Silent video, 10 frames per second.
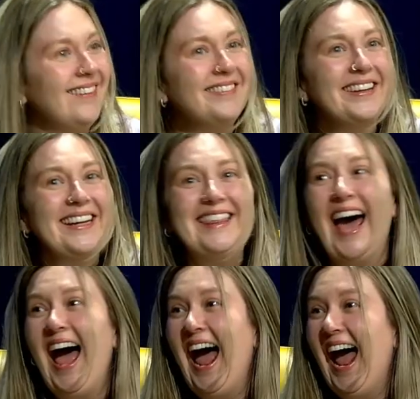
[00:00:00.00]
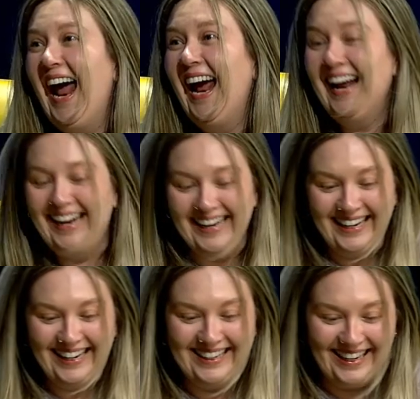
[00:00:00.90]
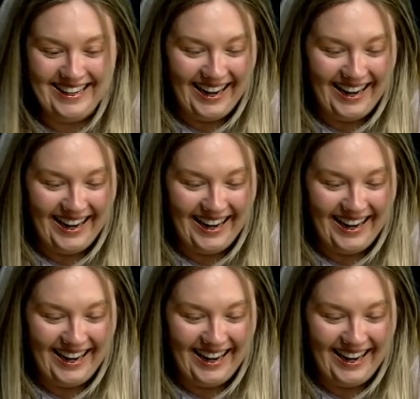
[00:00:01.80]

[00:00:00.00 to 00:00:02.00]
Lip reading: Look at that.